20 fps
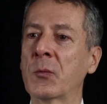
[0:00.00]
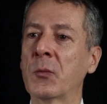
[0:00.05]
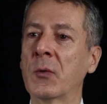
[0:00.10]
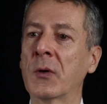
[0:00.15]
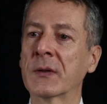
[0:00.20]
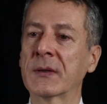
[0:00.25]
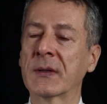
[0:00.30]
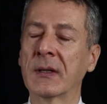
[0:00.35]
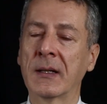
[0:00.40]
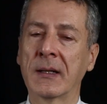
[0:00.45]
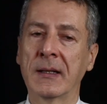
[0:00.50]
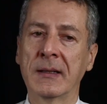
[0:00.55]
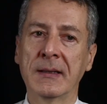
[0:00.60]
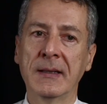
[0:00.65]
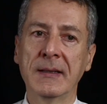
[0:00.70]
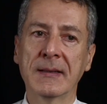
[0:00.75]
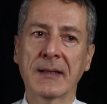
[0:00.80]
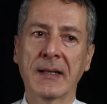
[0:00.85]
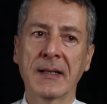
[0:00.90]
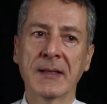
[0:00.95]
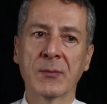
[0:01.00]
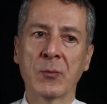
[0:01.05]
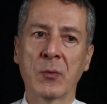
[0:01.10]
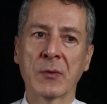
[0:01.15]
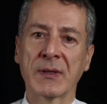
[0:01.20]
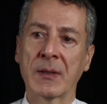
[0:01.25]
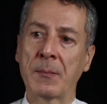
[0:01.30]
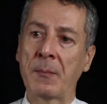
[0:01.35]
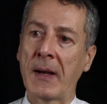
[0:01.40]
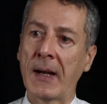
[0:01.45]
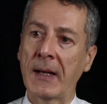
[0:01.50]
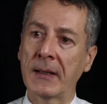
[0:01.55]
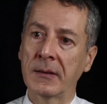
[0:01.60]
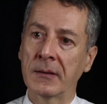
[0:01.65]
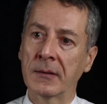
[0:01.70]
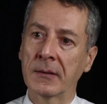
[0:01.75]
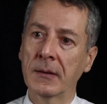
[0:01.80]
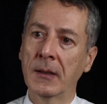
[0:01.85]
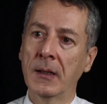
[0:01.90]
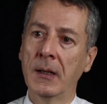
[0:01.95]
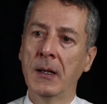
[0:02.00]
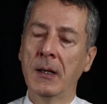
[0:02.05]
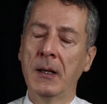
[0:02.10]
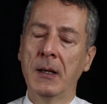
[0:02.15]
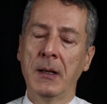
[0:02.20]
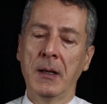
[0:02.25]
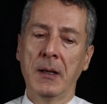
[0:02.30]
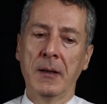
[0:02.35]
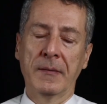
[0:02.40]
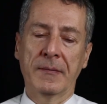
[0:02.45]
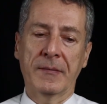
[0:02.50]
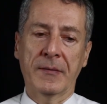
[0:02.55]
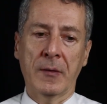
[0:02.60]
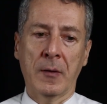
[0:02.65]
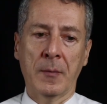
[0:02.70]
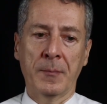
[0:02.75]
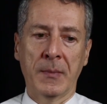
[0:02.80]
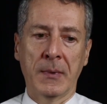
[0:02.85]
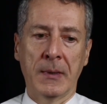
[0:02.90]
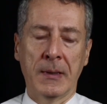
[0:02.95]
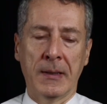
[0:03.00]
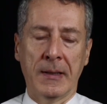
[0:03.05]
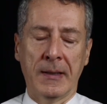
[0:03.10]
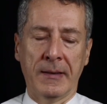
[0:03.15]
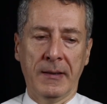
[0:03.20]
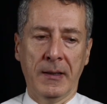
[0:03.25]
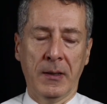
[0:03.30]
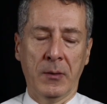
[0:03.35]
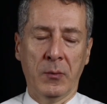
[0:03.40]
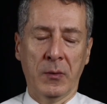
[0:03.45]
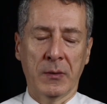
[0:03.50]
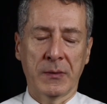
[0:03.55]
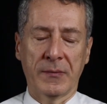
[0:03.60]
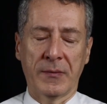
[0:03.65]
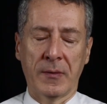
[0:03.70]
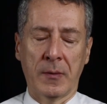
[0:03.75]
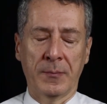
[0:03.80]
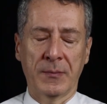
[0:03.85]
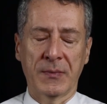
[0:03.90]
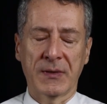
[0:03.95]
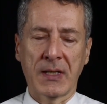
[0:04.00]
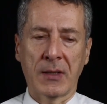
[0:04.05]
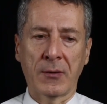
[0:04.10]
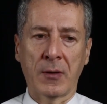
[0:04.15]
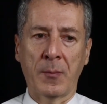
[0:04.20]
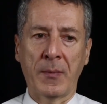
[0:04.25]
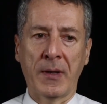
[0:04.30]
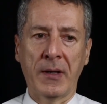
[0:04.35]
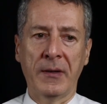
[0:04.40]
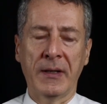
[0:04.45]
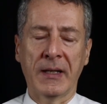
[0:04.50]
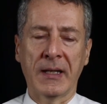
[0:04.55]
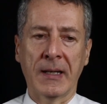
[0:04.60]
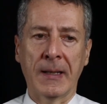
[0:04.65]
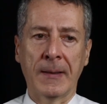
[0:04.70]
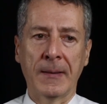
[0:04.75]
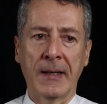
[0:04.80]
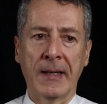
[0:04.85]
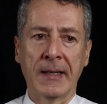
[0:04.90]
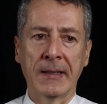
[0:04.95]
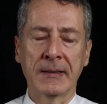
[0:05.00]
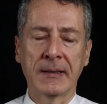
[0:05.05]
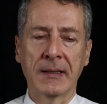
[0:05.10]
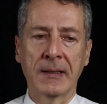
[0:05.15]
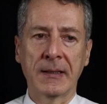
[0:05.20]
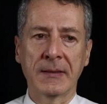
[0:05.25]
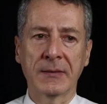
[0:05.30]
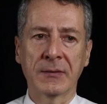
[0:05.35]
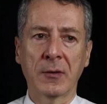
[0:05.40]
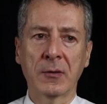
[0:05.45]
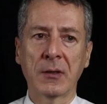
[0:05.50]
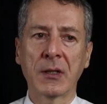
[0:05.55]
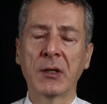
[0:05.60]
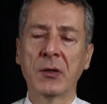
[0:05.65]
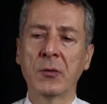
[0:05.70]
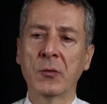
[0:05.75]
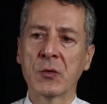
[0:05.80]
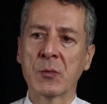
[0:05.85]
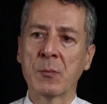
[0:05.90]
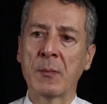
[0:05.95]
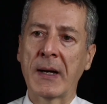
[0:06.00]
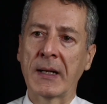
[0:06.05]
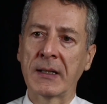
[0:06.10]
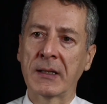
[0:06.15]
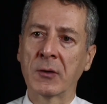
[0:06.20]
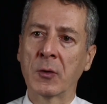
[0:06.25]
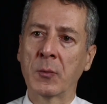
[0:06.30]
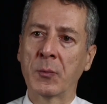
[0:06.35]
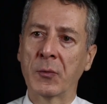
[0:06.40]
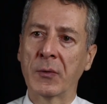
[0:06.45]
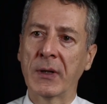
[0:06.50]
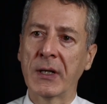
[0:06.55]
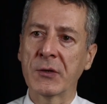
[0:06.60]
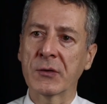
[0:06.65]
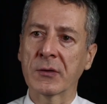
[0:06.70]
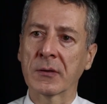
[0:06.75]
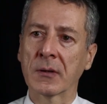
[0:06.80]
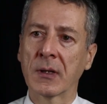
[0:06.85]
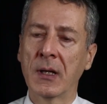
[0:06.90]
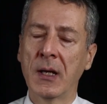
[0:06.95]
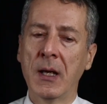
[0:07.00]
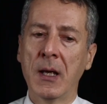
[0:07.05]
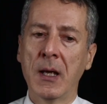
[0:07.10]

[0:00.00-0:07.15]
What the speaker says: was in this case was a miner from I think it was from South America, and it's not a huge mining operation,